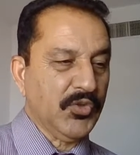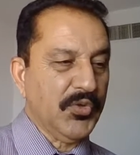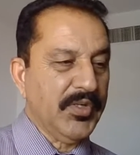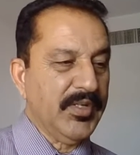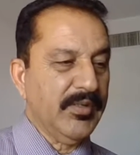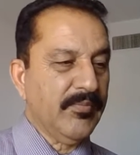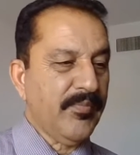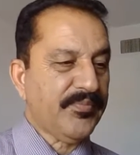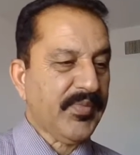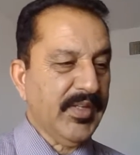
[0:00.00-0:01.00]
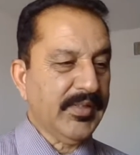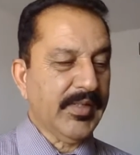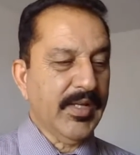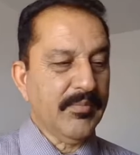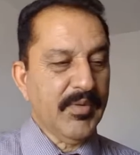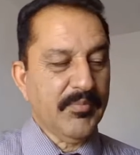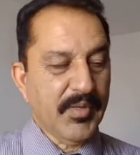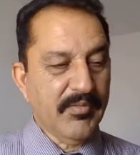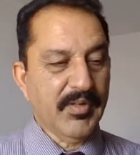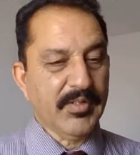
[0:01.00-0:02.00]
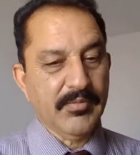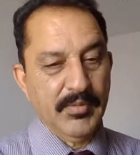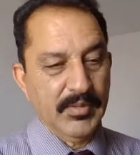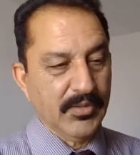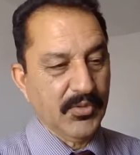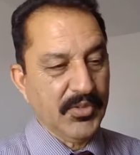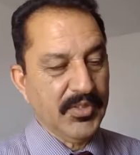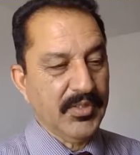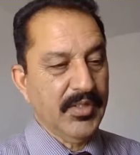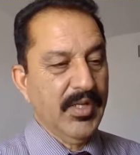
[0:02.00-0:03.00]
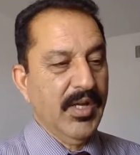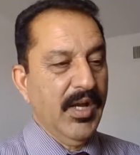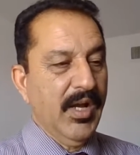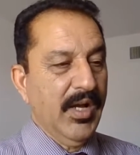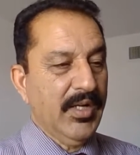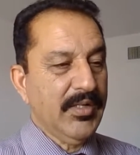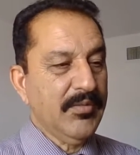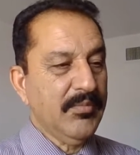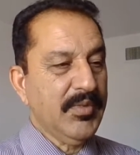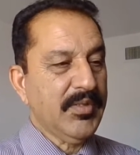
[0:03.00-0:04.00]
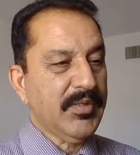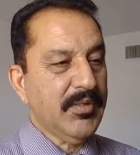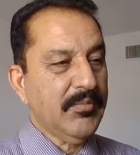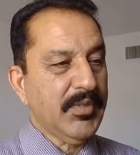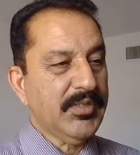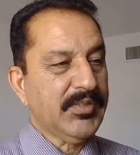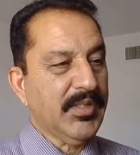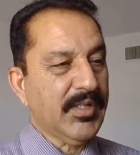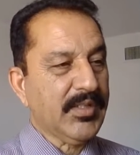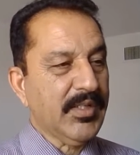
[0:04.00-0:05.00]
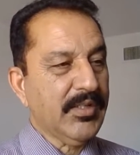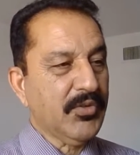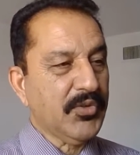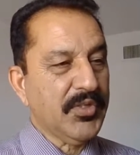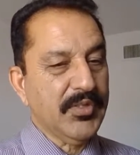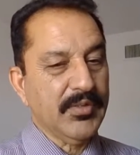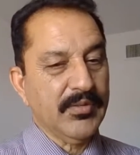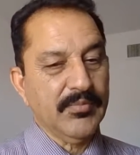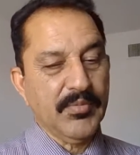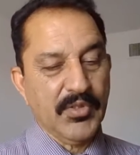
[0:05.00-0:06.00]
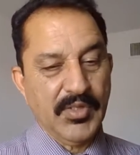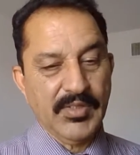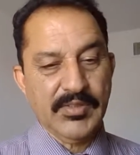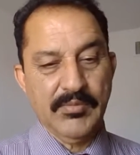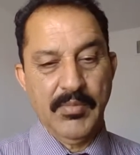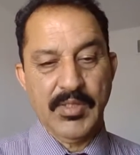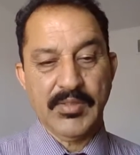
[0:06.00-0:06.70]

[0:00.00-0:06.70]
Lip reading: corroded. It can be prevent the corrosion. Aluminum is not a corrosion product,